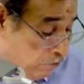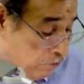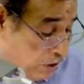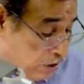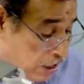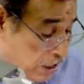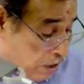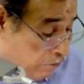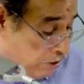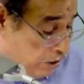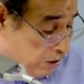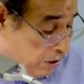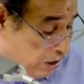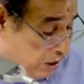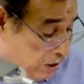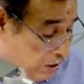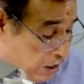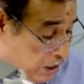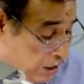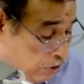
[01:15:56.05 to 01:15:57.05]
When I will
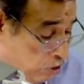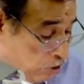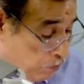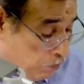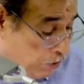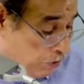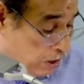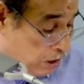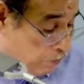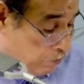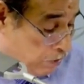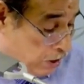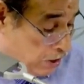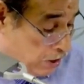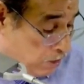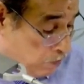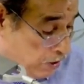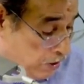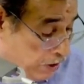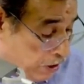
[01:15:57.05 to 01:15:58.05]
take that topic, I will
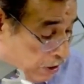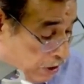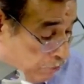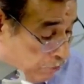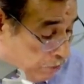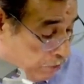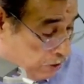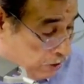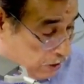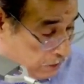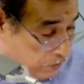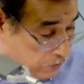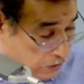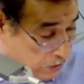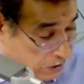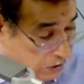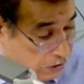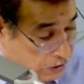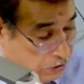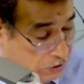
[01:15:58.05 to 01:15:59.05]
explain deferred
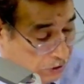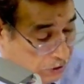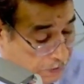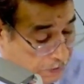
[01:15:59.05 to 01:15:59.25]
consideration.